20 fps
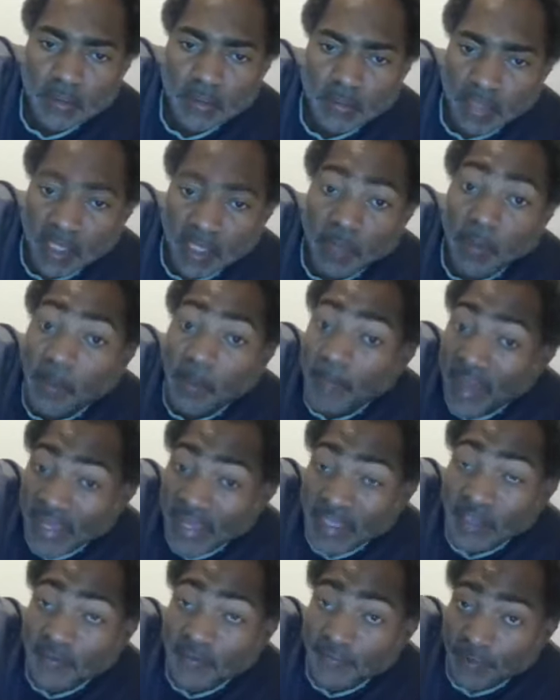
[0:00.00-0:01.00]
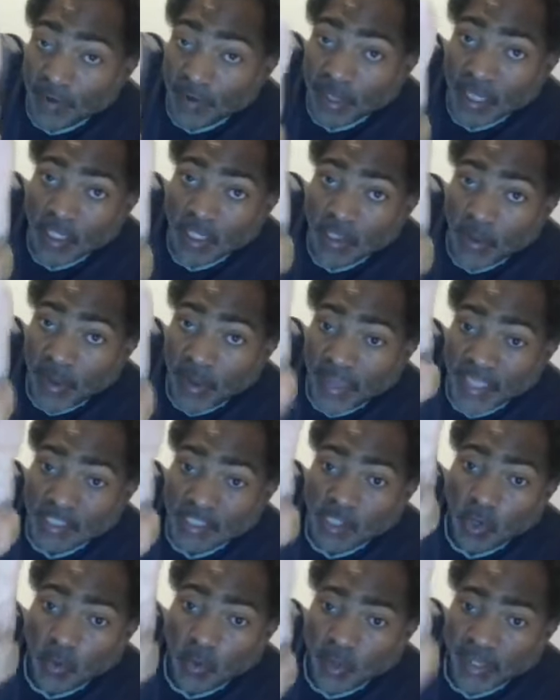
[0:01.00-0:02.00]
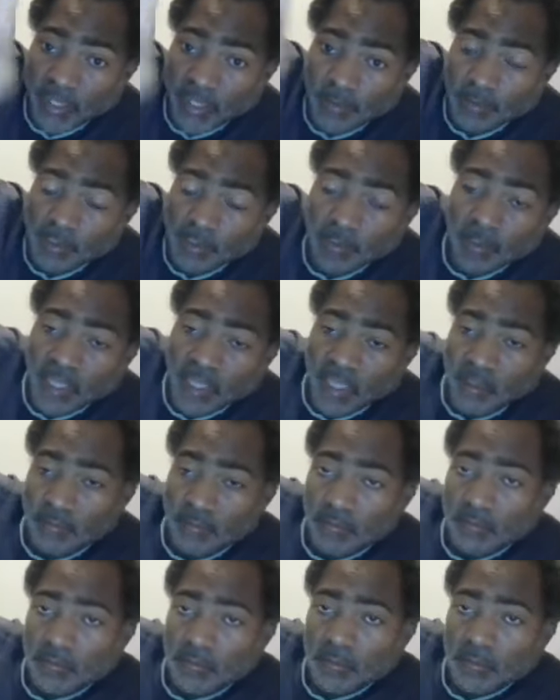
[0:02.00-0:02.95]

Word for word: But I'm mighty afraid your ass gonna wake up too late.